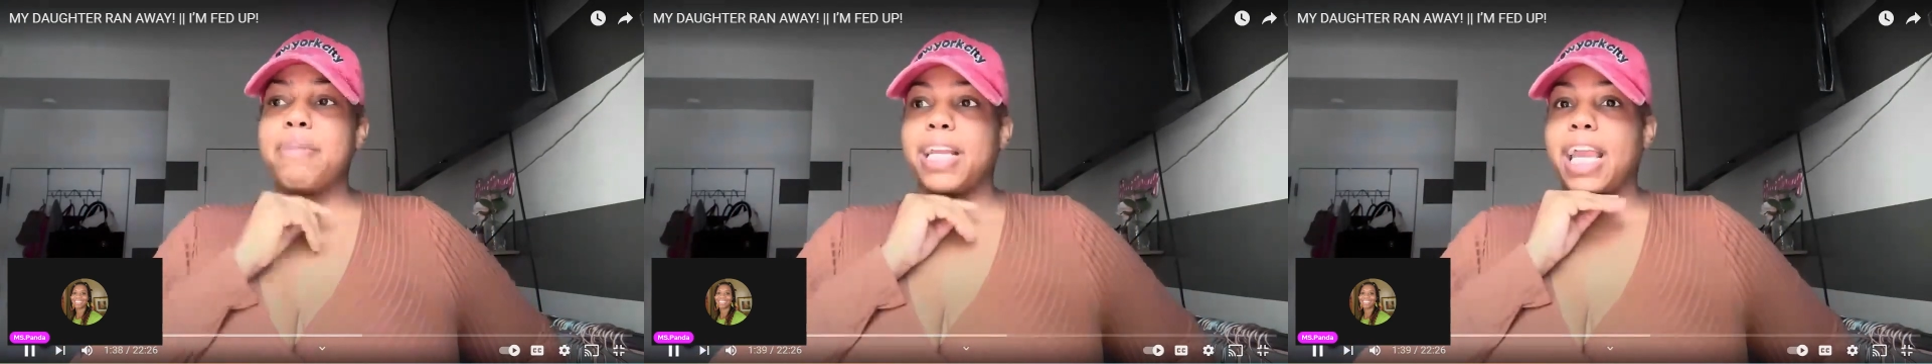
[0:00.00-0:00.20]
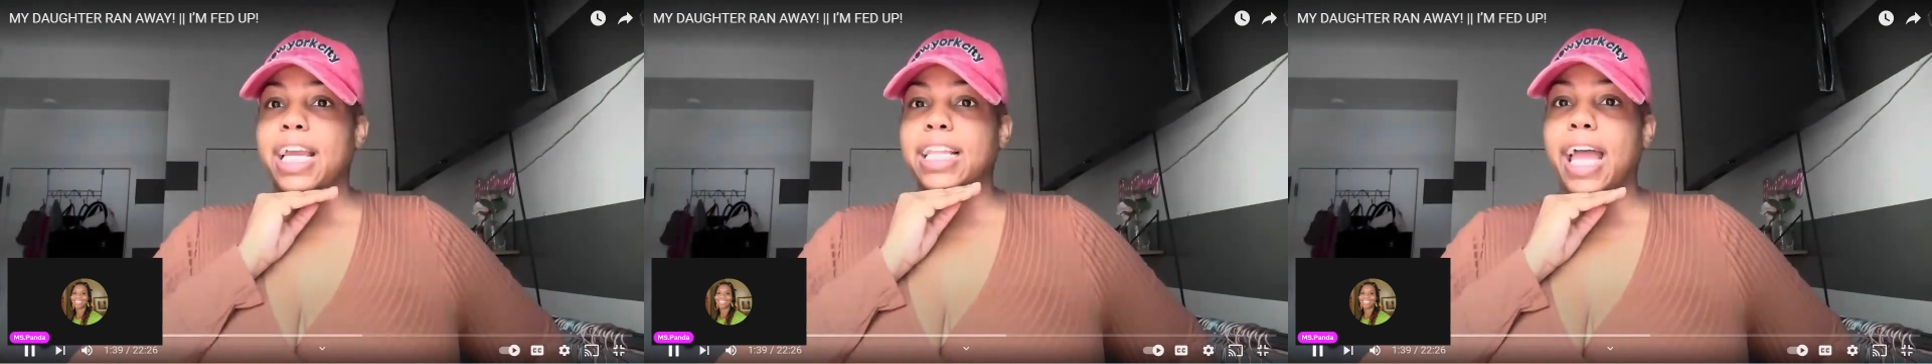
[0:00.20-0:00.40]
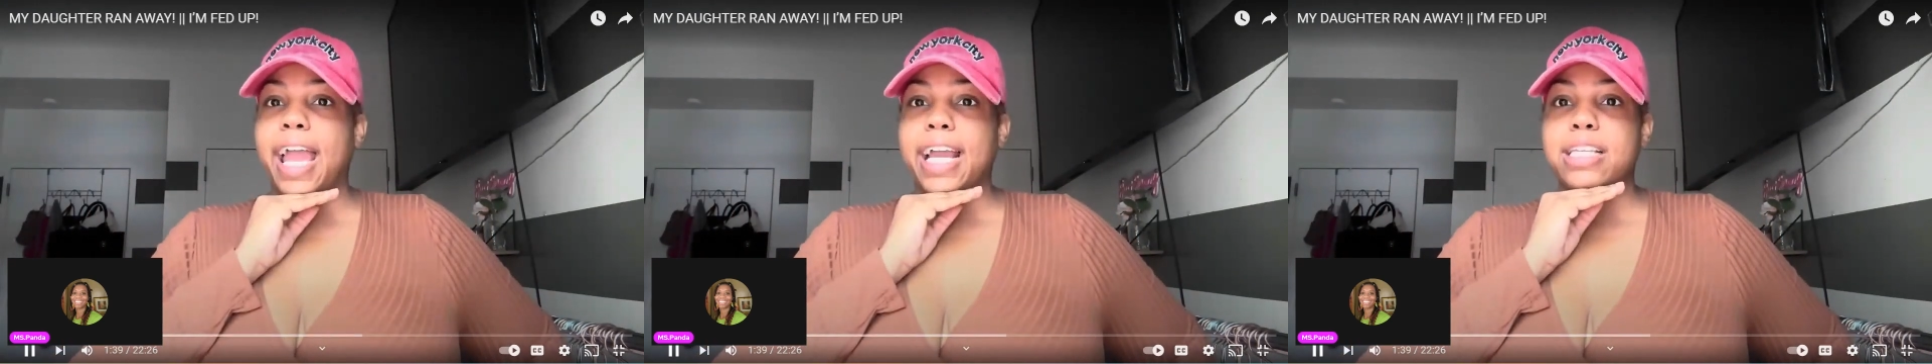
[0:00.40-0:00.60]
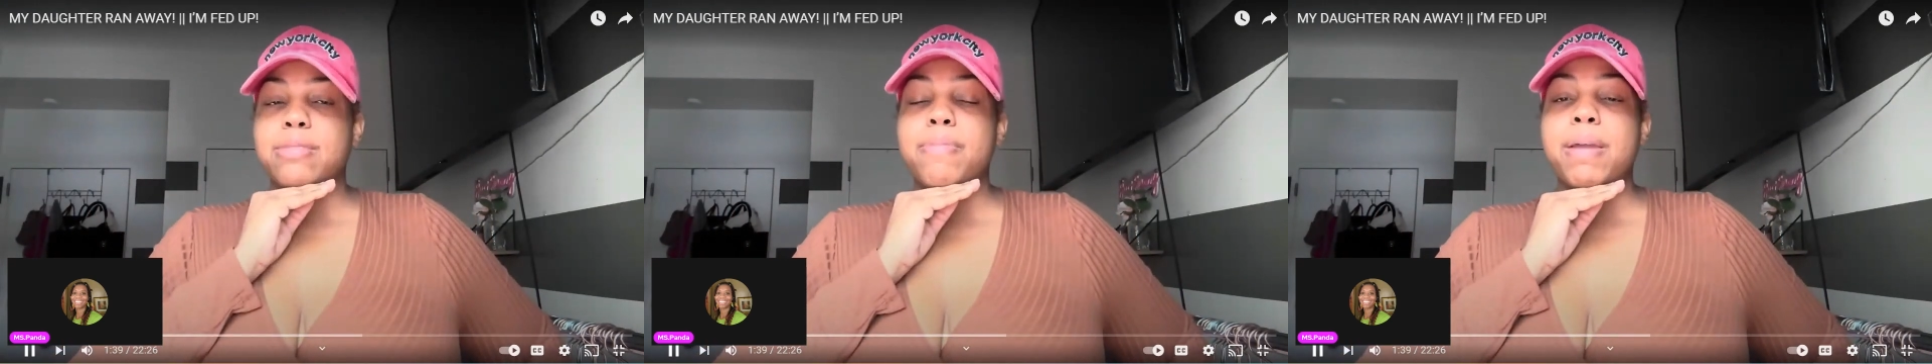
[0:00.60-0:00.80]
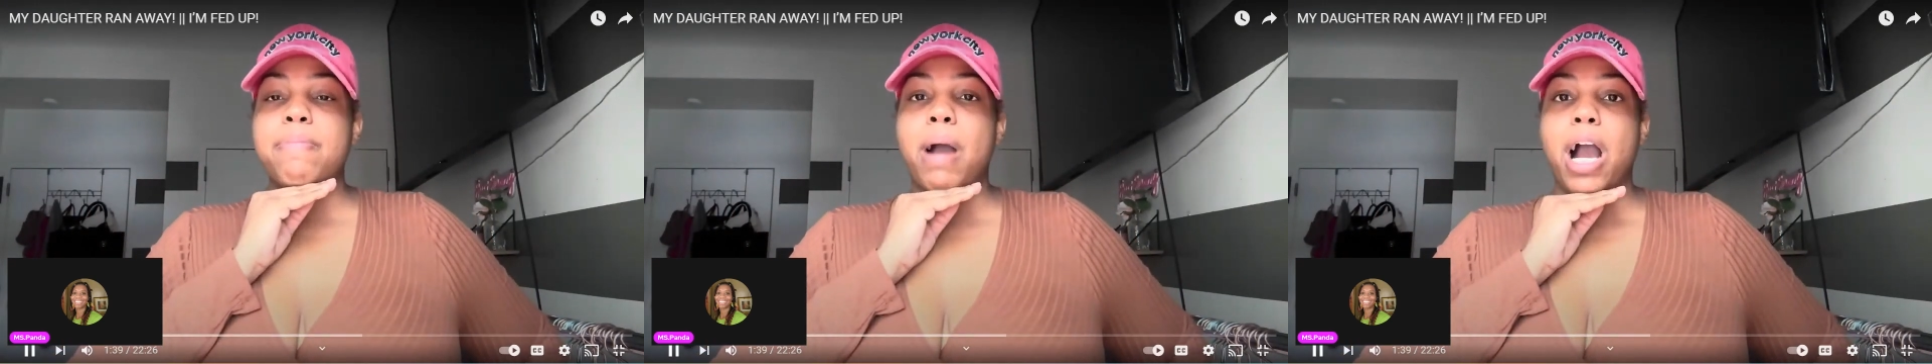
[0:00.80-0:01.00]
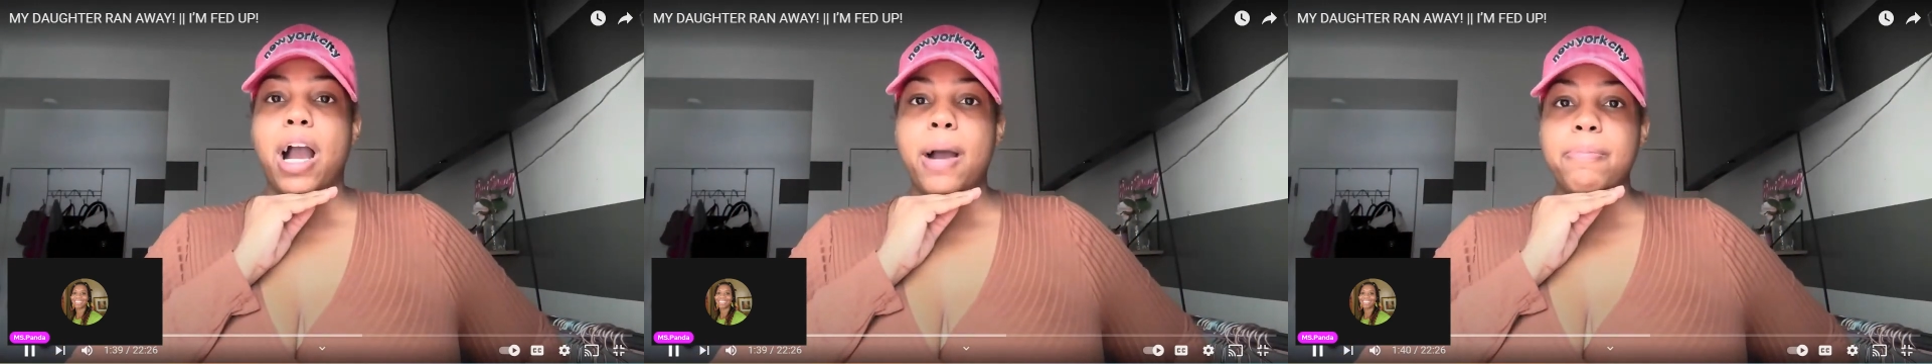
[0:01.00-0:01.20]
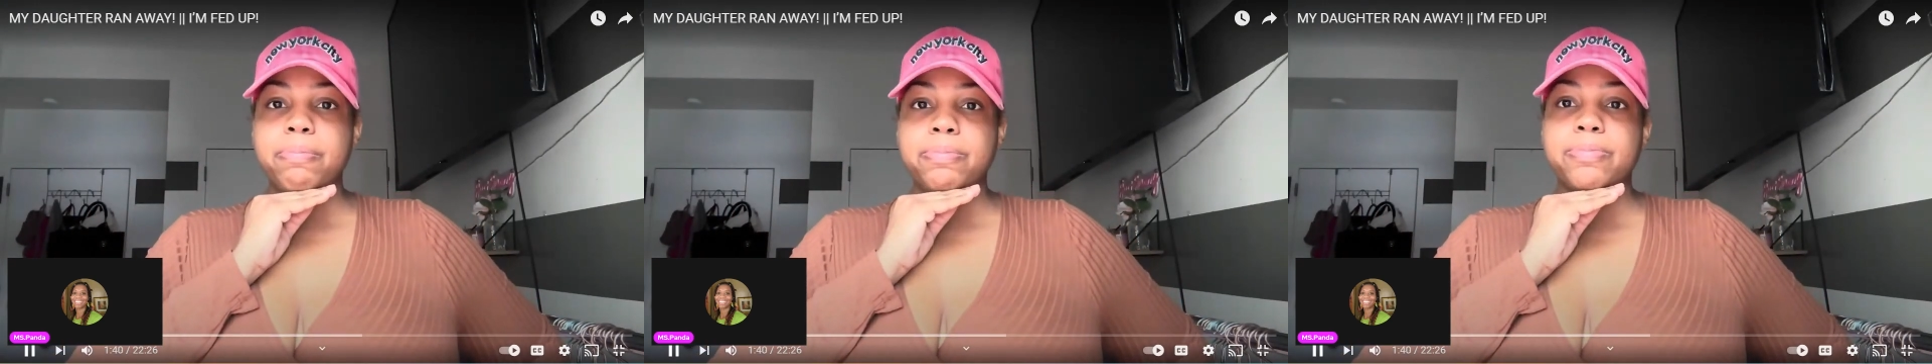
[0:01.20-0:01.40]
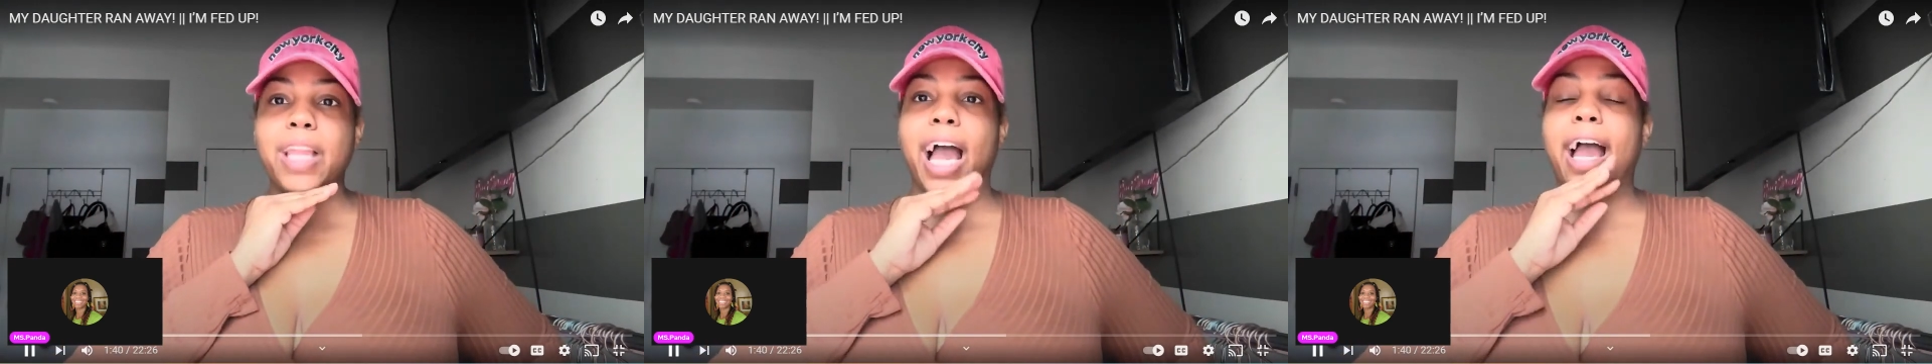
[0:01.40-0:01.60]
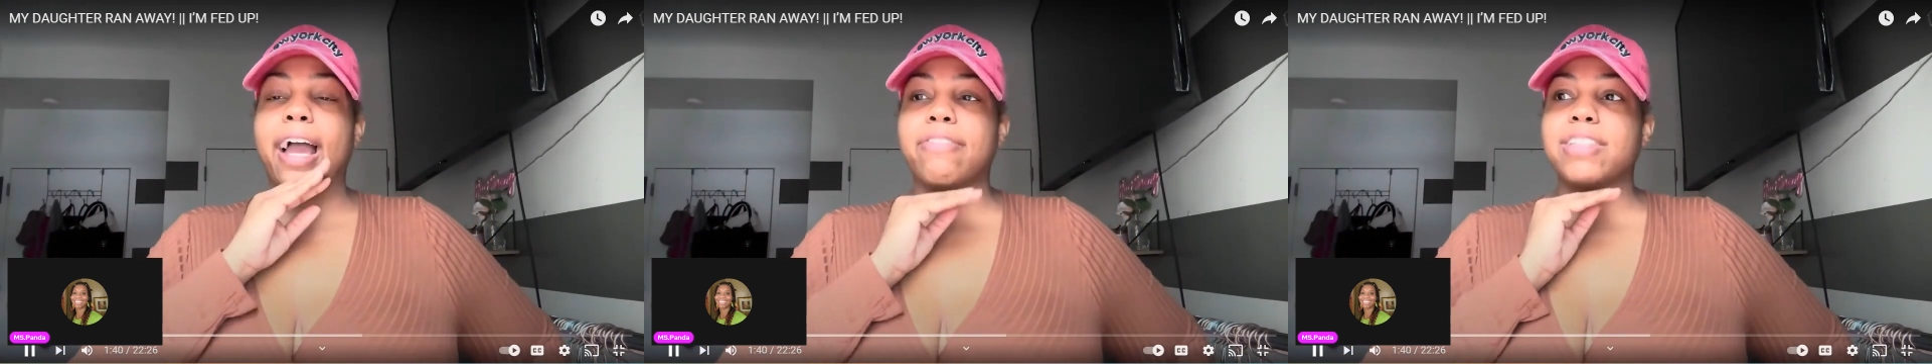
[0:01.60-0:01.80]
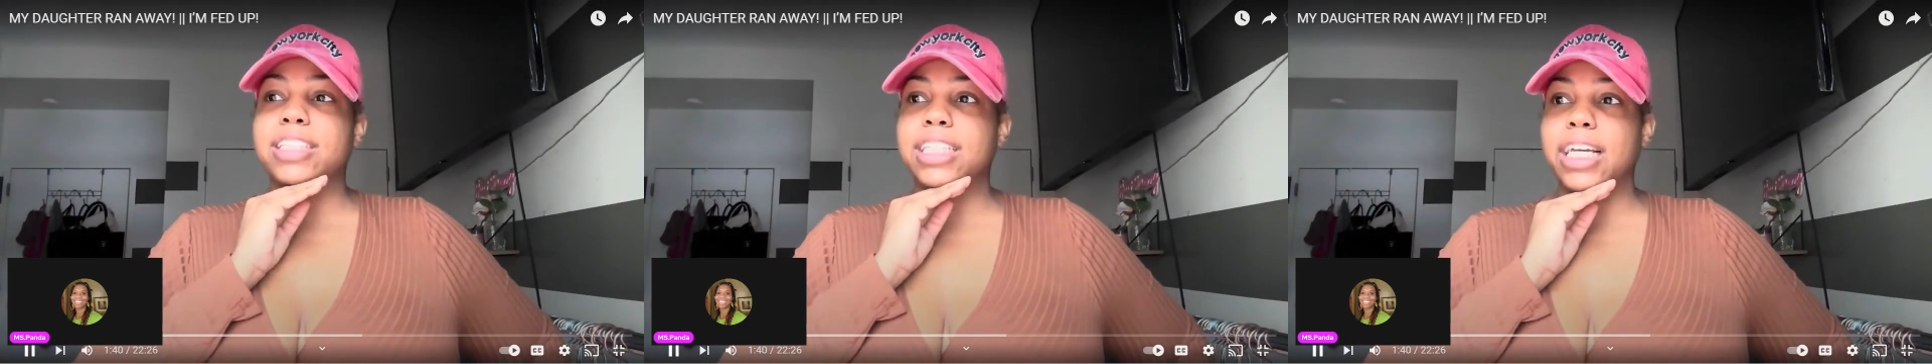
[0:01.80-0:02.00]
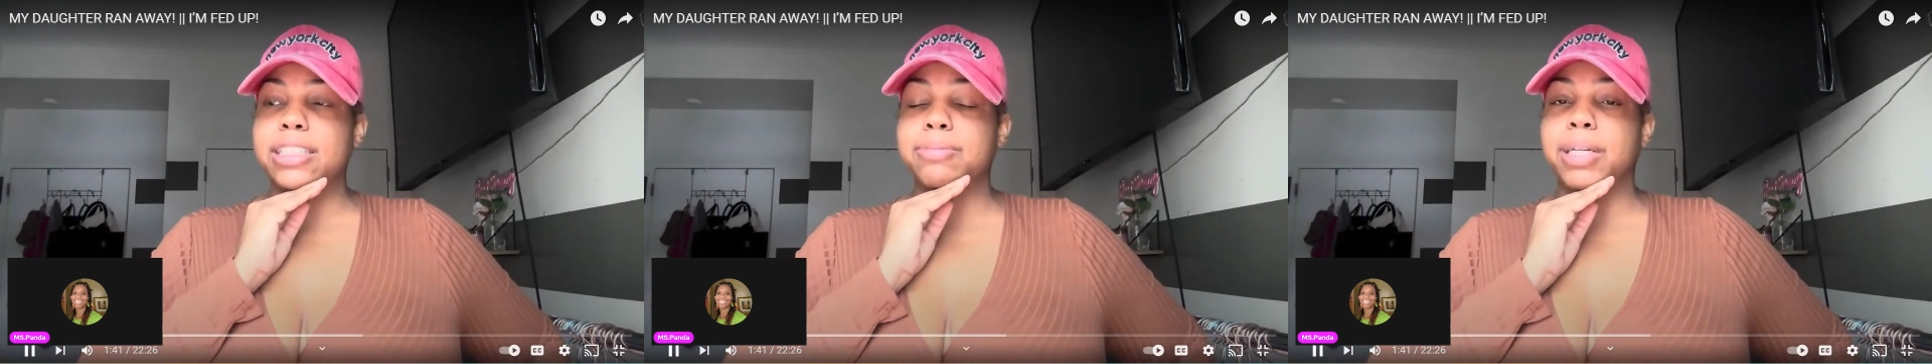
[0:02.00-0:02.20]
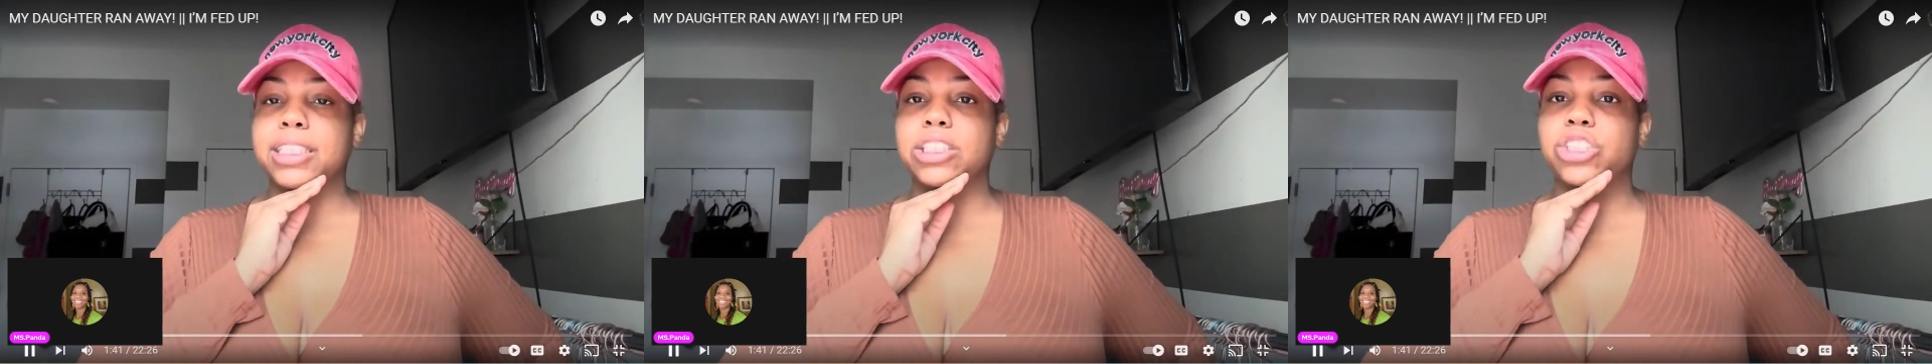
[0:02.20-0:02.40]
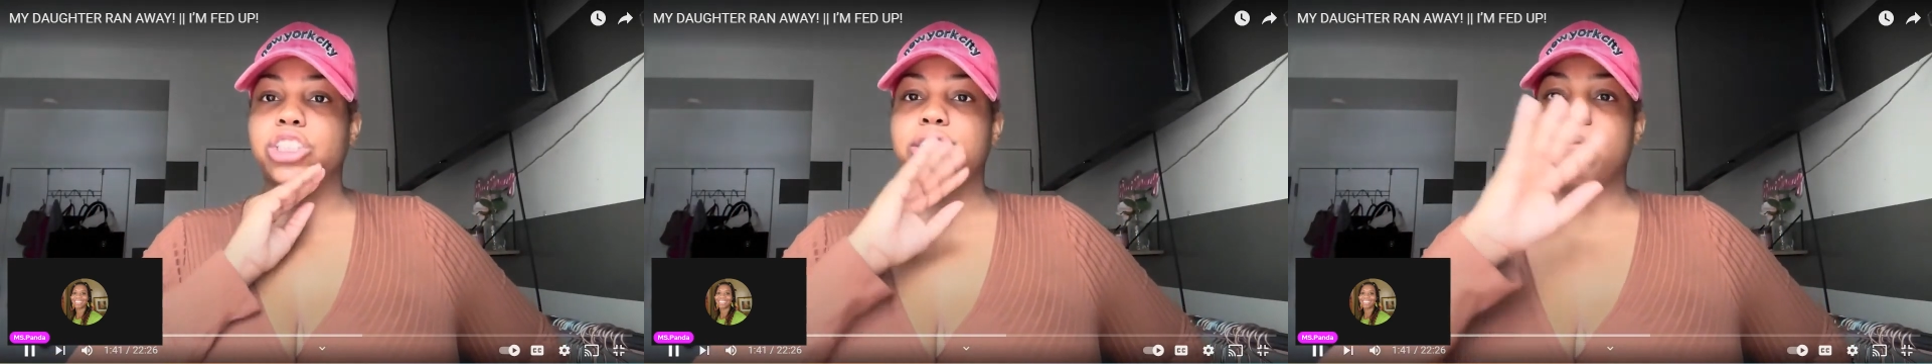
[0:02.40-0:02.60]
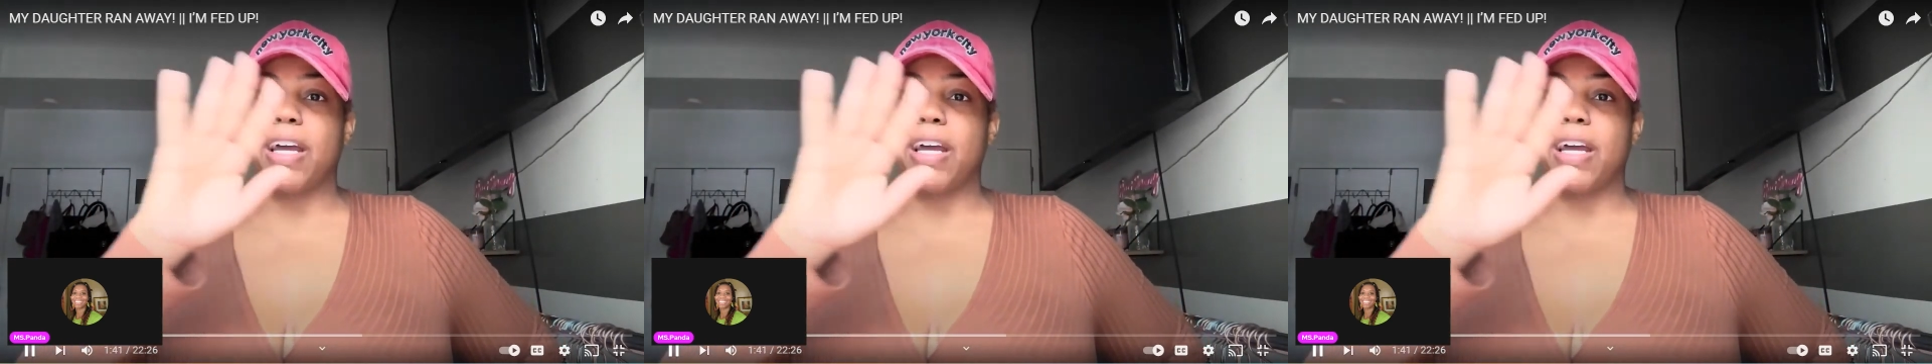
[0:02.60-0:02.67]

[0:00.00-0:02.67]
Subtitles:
Michaela asked me, Mom, I have the text messages.